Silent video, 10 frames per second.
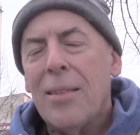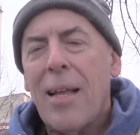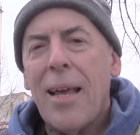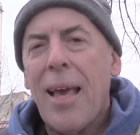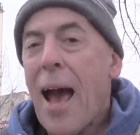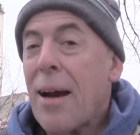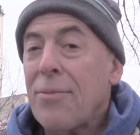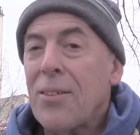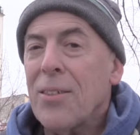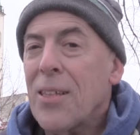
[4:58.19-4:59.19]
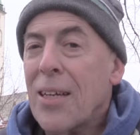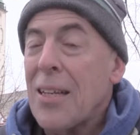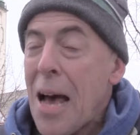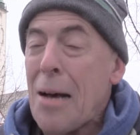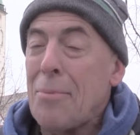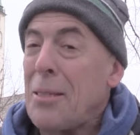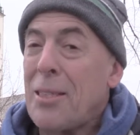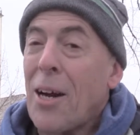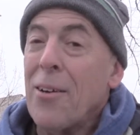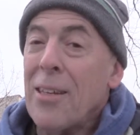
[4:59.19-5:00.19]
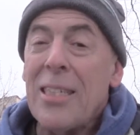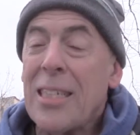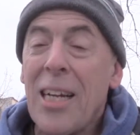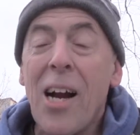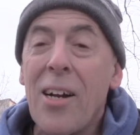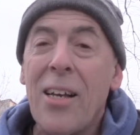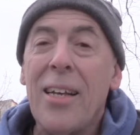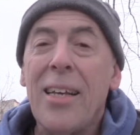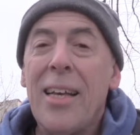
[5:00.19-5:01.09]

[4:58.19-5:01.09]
like after the collapse has already started.